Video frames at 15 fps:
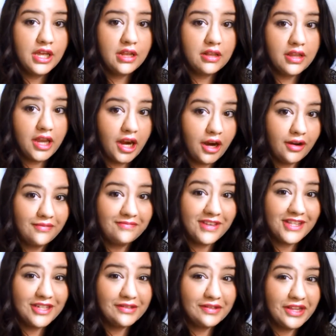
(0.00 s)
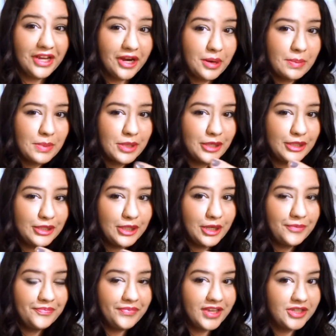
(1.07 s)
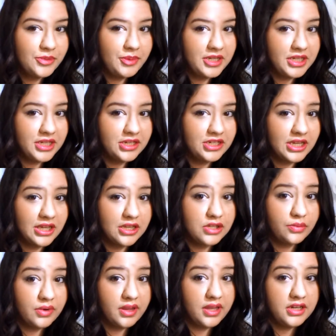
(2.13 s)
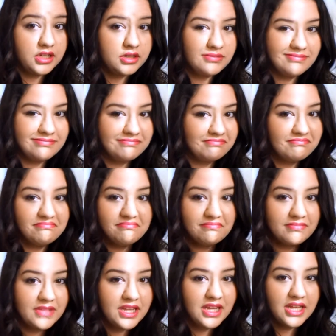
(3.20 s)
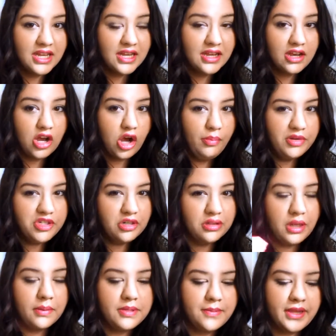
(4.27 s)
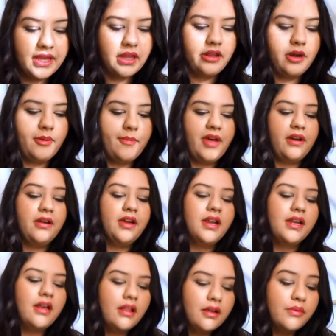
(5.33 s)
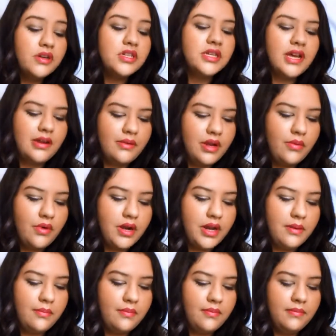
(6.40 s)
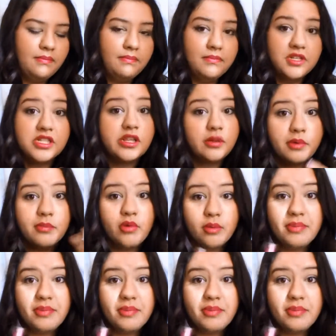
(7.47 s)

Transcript: There, it's over there. You see? It's basically just like this really just almost your lips, but like a little bit better kind of color, which is kind of what I wanted, just a little bit more